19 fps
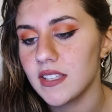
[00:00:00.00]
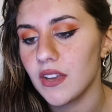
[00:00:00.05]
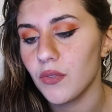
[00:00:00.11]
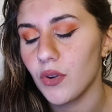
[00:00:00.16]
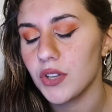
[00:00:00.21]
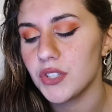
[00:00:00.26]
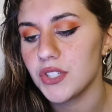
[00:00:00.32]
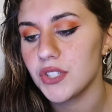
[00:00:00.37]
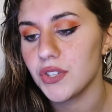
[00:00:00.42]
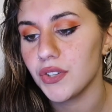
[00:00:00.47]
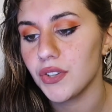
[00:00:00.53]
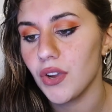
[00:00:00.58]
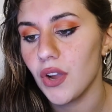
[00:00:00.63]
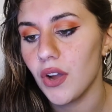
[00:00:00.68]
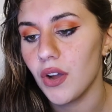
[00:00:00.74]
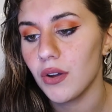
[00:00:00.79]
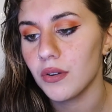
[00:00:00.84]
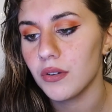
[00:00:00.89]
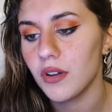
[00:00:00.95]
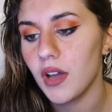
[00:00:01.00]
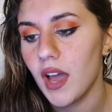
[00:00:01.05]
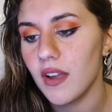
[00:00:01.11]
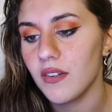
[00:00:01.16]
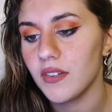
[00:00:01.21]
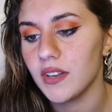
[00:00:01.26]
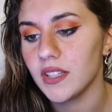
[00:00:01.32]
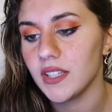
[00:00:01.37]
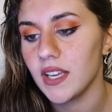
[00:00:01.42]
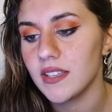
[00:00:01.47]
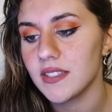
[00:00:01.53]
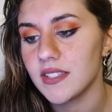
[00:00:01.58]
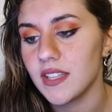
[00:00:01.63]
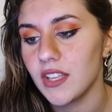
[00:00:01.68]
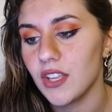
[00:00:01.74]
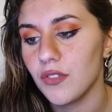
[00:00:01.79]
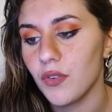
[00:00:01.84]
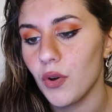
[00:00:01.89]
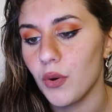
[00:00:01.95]
I've watched you grow, I realized
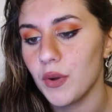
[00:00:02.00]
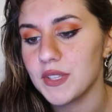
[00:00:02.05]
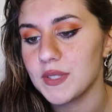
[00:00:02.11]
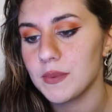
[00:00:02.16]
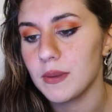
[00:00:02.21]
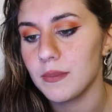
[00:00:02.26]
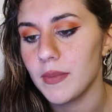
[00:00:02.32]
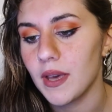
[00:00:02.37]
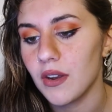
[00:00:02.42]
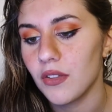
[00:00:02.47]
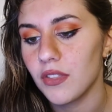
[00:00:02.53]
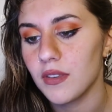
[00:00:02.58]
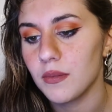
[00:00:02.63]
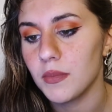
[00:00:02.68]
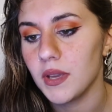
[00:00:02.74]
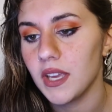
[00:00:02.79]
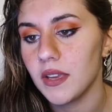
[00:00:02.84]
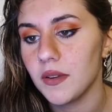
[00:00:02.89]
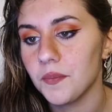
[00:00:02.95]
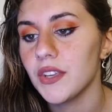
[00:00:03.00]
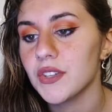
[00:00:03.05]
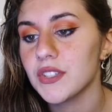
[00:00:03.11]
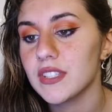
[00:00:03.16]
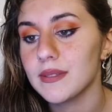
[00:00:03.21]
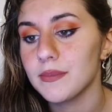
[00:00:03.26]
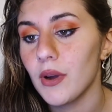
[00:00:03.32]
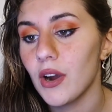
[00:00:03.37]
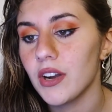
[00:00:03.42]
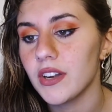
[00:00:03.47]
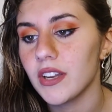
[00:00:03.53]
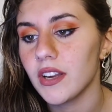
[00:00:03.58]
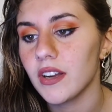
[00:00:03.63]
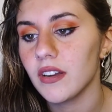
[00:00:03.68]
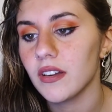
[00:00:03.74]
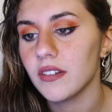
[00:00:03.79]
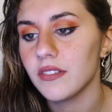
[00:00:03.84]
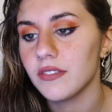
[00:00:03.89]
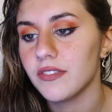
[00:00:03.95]
that you've always been better than me. You're
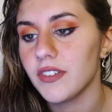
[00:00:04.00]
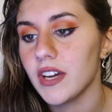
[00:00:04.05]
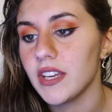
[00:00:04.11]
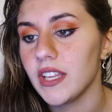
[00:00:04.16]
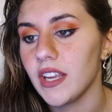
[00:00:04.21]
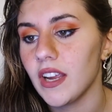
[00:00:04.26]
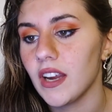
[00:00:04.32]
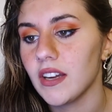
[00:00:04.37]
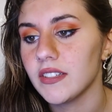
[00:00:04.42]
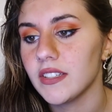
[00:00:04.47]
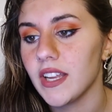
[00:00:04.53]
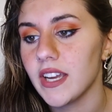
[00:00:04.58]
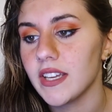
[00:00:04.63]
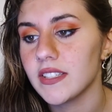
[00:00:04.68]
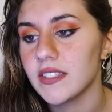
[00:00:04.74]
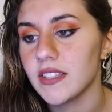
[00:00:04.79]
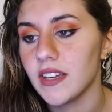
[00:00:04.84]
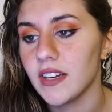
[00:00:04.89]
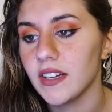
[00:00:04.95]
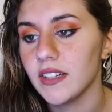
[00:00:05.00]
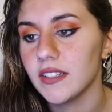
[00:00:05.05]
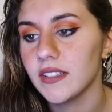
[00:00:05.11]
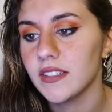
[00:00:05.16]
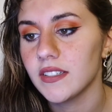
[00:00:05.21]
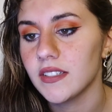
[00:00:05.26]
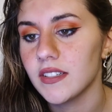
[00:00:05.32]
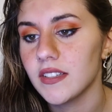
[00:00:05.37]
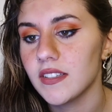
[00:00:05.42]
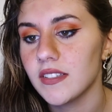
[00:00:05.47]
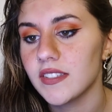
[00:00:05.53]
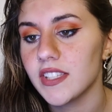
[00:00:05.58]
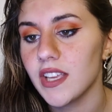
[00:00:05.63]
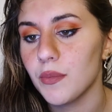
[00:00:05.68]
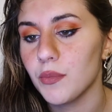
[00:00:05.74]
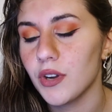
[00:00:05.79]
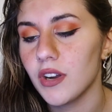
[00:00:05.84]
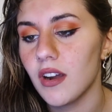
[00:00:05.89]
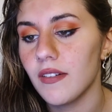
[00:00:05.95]
smarter, funnier, nicer.
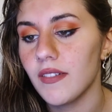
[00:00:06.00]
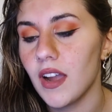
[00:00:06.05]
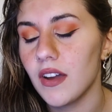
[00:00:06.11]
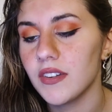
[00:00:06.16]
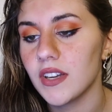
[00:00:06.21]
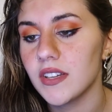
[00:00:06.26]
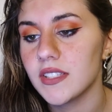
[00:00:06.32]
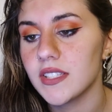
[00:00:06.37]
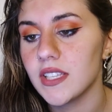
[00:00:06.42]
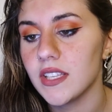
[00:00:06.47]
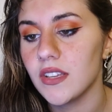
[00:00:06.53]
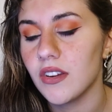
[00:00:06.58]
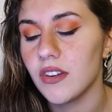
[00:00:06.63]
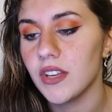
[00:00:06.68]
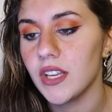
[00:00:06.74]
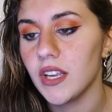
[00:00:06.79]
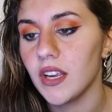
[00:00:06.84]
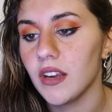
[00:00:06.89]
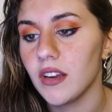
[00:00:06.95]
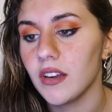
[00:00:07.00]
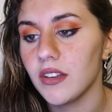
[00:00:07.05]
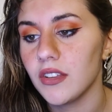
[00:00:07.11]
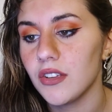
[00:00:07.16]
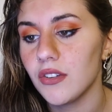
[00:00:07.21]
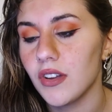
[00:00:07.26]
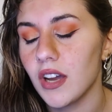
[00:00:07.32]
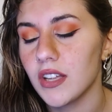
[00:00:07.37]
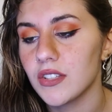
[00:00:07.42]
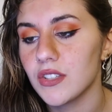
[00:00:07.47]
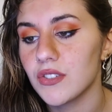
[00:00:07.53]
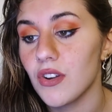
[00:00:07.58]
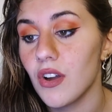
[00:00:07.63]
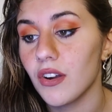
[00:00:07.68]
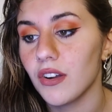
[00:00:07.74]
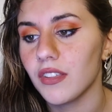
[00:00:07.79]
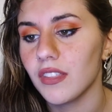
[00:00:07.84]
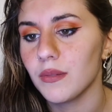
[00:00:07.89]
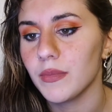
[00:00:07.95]
Somewhere around our senior year, you got
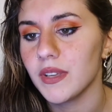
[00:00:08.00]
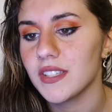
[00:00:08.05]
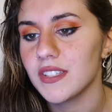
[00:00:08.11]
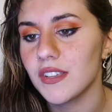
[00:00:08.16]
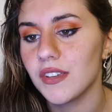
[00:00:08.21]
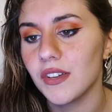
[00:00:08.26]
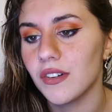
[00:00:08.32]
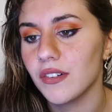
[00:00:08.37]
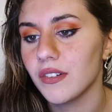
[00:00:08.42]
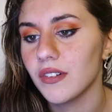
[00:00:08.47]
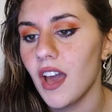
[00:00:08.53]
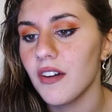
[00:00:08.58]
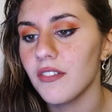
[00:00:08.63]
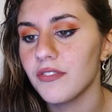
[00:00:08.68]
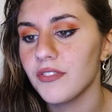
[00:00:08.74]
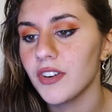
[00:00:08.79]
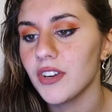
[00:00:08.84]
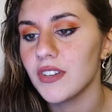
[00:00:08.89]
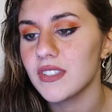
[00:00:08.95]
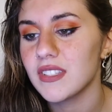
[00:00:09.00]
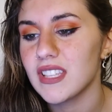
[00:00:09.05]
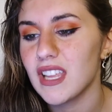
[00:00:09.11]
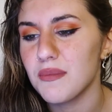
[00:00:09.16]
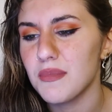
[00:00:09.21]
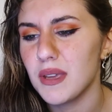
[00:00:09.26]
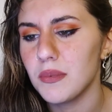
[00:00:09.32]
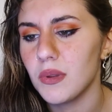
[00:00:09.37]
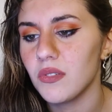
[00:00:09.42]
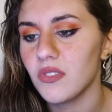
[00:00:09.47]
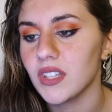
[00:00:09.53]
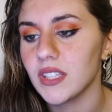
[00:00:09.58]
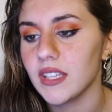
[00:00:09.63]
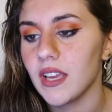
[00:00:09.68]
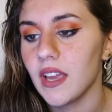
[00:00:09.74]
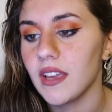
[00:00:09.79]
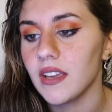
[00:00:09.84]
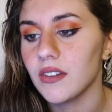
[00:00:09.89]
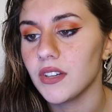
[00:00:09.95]
stronger than me too. At first, that made me
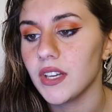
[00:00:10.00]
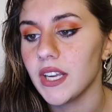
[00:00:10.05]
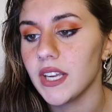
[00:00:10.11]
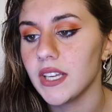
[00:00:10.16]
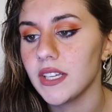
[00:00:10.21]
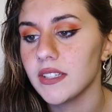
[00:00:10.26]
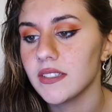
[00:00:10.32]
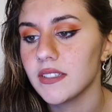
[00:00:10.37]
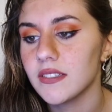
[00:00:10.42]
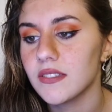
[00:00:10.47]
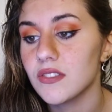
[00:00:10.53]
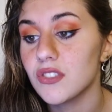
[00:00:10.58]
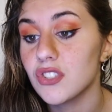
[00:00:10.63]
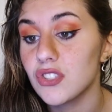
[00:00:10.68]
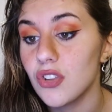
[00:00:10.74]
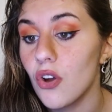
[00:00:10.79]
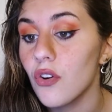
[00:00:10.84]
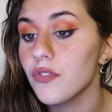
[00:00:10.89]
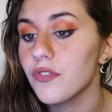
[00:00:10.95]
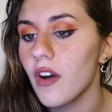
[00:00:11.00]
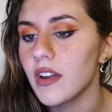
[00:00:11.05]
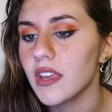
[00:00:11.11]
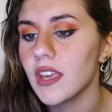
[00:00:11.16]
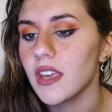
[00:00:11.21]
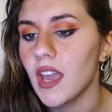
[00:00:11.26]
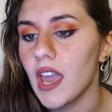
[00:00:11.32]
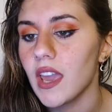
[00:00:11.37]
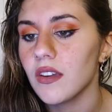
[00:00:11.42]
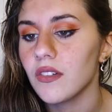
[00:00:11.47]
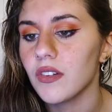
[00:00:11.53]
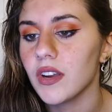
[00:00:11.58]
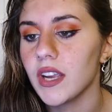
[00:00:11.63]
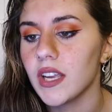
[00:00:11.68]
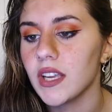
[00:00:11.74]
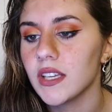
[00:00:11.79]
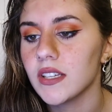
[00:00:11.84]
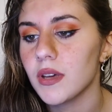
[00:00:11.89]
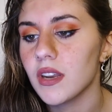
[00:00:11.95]
really angry. So
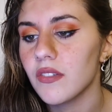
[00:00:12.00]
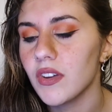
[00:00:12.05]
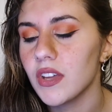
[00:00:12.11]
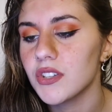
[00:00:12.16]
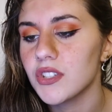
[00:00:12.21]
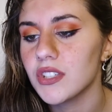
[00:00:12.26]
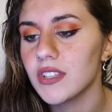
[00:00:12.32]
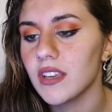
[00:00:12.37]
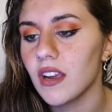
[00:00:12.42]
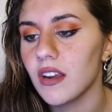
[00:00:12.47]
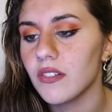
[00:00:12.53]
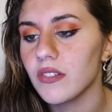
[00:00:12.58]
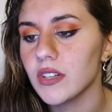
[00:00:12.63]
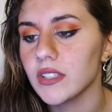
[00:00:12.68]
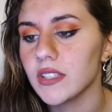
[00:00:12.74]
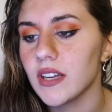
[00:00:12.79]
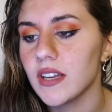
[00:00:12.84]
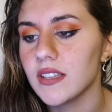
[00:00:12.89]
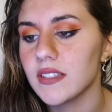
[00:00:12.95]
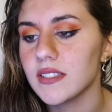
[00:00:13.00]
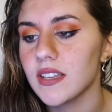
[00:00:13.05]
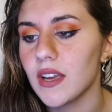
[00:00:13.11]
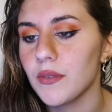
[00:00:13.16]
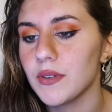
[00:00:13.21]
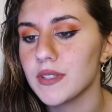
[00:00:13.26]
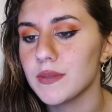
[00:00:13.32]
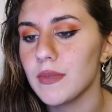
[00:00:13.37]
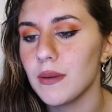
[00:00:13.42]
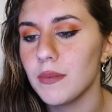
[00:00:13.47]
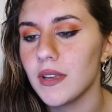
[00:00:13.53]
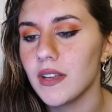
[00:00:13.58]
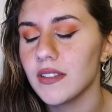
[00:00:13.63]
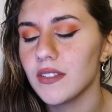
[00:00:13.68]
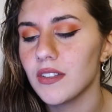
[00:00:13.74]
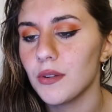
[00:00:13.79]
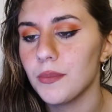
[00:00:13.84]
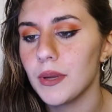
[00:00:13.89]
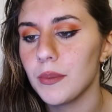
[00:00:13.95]
angry. But eventually I realized I was maybe a
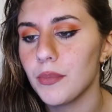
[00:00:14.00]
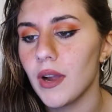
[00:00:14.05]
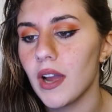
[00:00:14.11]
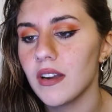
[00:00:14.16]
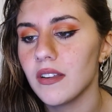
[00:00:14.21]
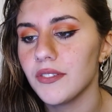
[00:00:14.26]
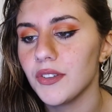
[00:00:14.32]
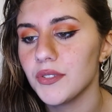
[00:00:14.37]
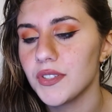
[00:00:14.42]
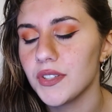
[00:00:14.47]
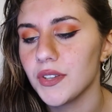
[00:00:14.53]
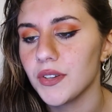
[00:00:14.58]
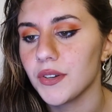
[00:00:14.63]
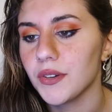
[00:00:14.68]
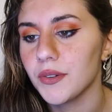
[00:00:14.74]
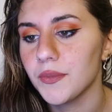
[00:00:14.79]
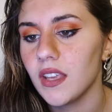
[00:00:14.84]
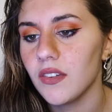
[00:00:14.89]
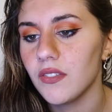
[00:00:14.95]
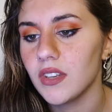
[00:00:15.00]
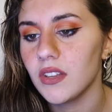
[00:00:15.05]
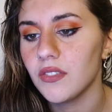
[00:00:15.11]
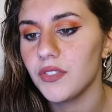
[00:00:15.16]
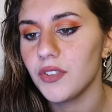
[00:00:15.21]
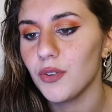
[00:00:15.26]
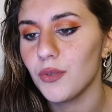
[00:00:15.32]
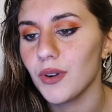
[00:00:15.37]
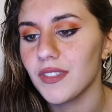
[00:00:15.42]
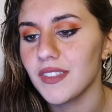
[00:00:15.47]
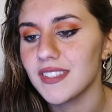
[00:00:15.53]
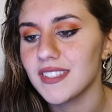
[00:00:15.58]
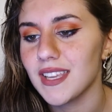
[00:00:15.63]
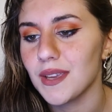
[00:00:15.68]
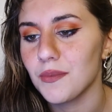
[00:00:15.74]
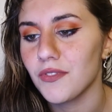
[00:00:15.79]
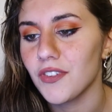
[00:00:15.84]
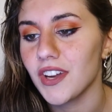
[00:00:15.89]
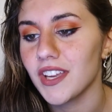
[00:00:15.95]
little bit proud of you too, even if you were the
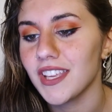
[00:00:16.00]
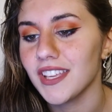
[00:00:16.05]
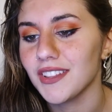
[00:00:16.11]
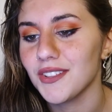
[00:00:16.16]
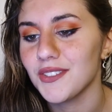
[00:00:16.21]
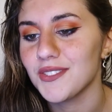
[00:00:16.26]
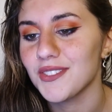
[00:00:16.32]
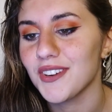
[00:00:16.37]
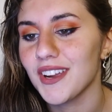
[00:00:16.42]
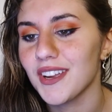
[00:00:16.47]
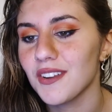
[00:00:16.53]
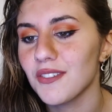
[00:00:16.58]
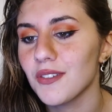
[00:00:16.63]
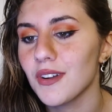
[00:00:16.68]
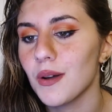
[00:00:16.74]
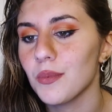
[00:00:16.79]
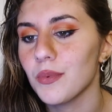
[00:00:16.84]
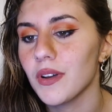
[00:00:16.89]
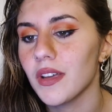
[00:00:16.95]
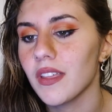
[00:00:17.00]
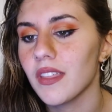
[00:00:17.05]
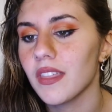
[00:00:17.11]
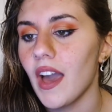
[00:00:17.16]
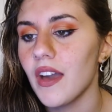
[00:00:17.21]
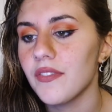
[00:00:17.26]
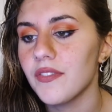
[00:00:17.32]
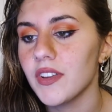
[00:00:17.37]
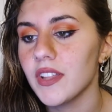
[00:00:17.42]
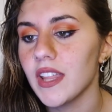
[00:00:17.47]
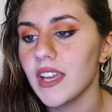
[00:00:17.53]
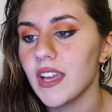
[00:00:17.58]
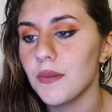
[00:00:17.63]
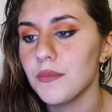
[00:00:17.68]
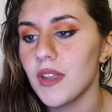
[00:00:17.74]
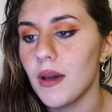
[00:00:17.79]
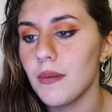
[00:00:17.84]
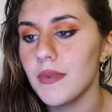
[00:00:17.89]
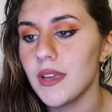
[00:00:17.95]
same loser I grew up with. I feel like
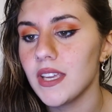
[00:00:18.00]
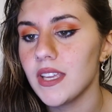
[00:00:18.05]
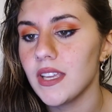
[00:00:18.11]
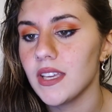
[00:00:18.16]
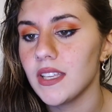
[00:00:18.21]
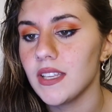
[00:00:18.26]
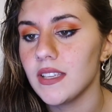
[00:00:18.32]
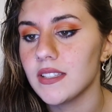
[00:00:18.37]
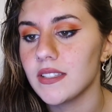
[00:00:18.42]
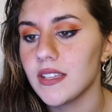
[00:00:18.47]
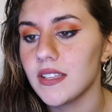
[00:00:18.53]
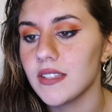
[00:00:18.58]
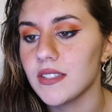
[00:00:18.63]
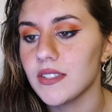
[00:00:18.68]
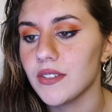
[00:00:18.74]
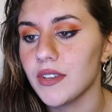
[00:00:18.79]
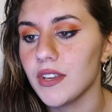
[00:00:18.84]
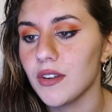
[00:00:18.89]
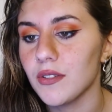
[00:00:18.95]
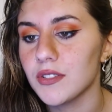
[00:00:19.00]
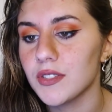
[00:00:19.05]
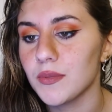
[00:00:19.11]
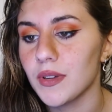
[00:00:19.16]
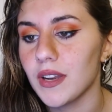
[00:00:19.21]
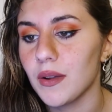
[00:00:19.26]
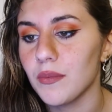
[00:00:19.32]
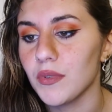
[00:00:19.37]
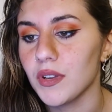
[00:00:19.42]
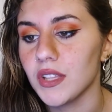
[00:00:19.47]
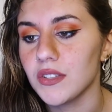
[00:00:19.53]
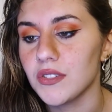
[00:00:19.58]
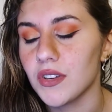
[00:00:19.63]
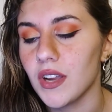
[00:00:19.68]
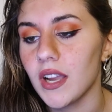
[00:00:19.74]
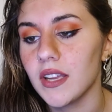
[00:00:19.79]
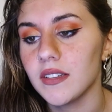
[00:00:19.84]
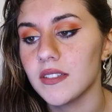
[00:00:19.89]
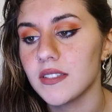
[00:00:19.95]
I'm not making any sense, so here was what I'm really
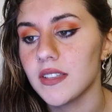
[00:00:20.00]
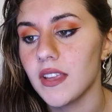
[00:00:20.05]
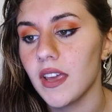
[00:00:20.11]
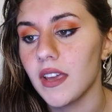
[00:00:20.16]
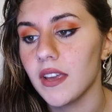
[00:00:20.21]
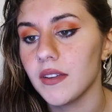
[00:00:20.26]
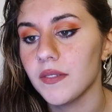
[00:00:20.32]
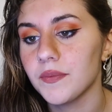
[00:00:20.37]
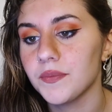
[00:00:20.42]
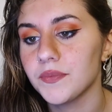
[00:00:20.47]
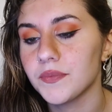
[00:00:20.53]
trying to say.